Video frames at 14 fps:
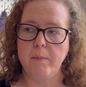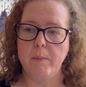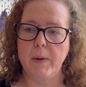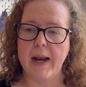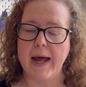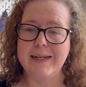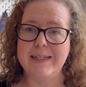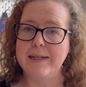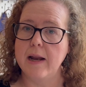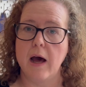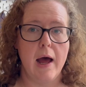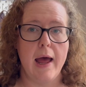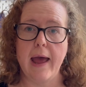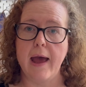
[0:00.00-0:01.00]
but I did
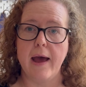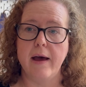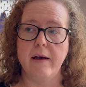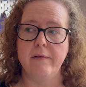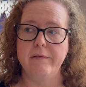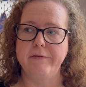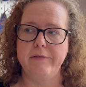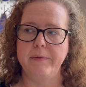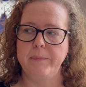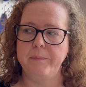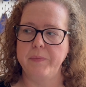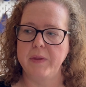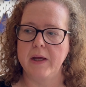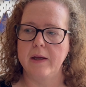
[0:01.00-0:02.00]
not have
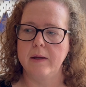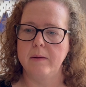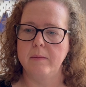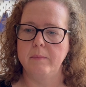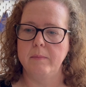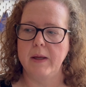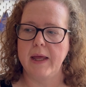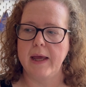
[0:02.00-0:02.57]
an